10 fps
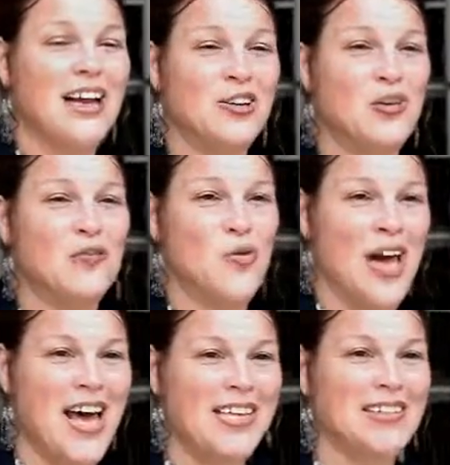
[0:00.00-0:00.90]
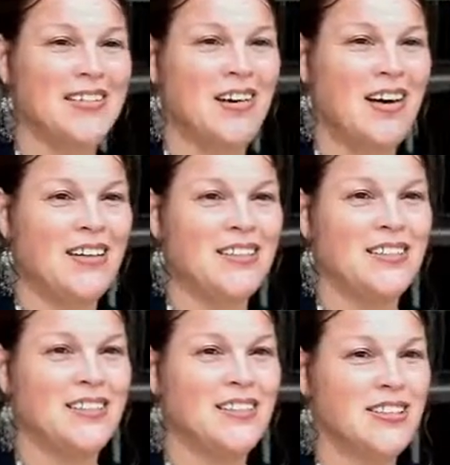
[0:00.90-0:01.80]
I know if you ask God
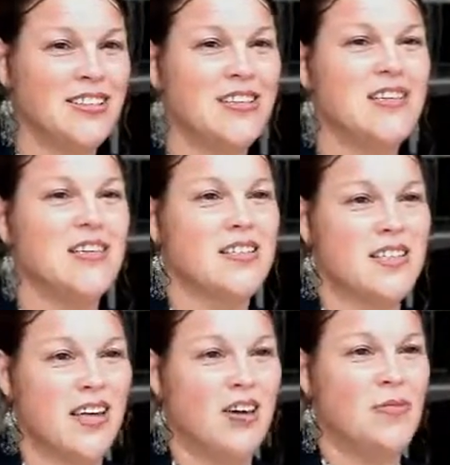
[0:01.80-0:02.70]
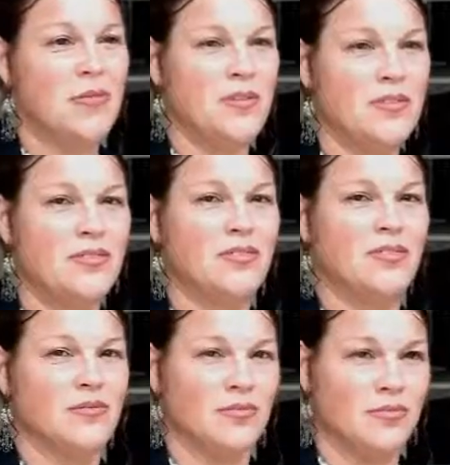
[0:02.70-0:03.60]
to help you,
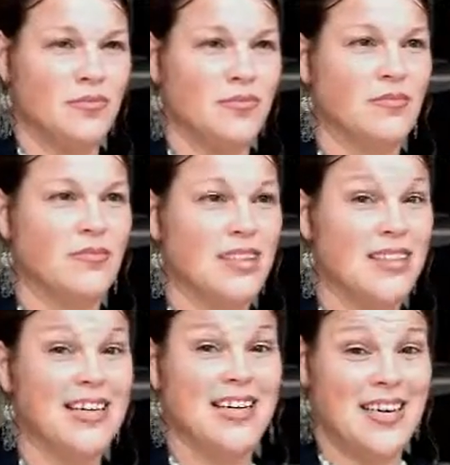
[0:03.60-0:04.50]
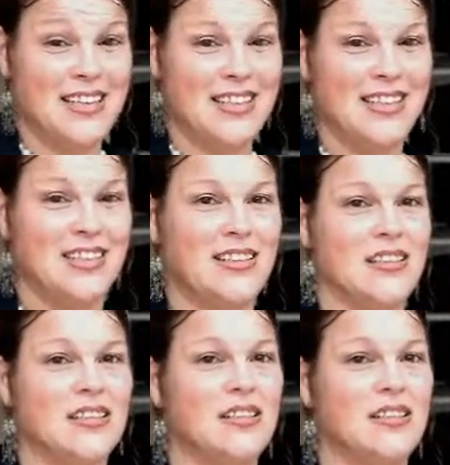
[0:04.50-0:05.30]
like I did,